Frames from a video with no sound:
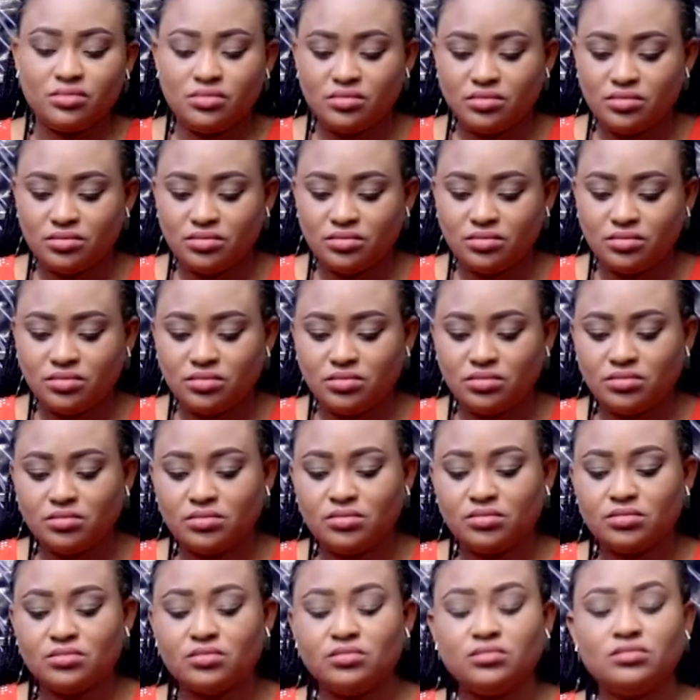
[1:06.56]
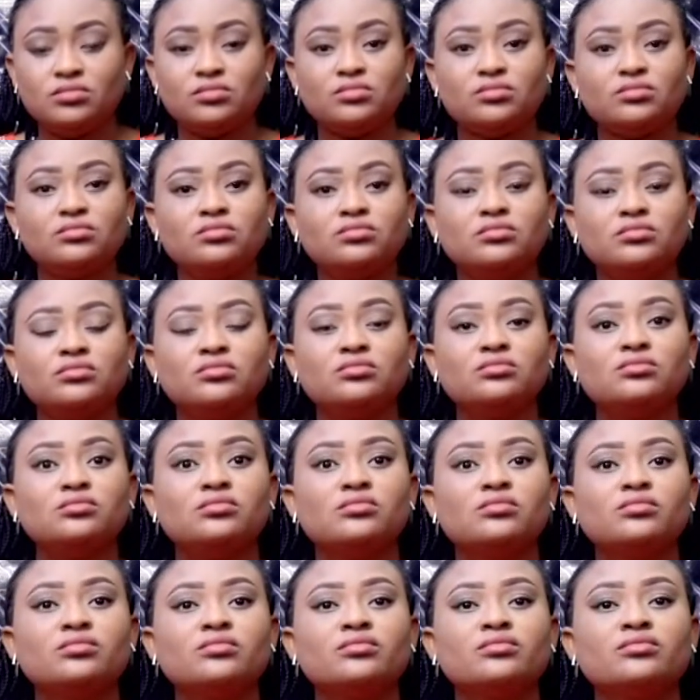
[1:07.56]

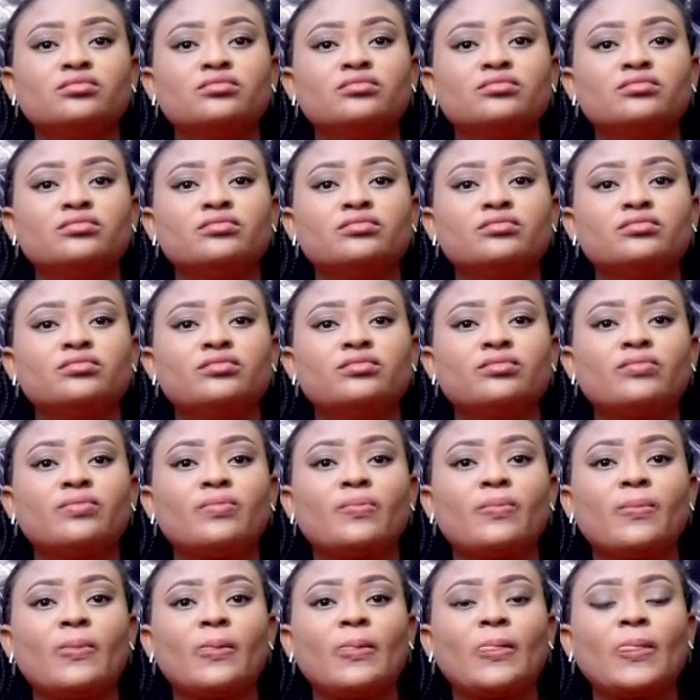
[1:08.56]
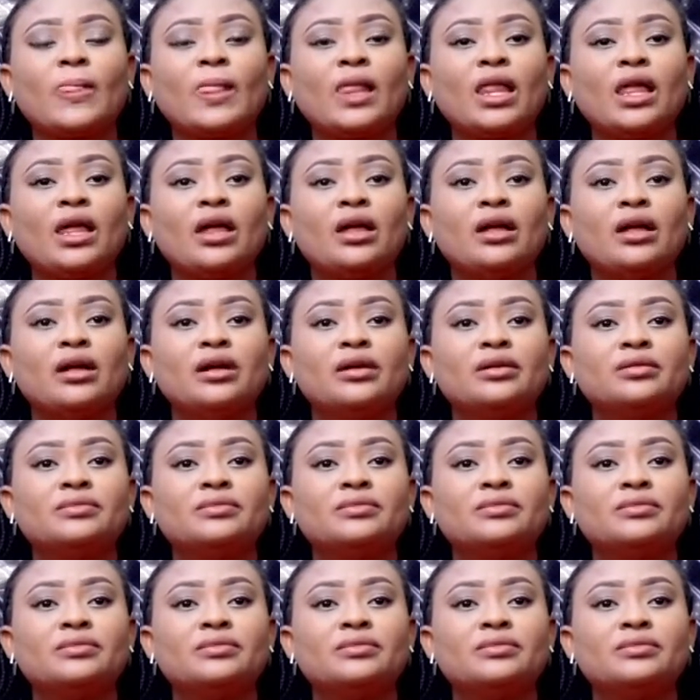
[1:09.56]
(not speaking)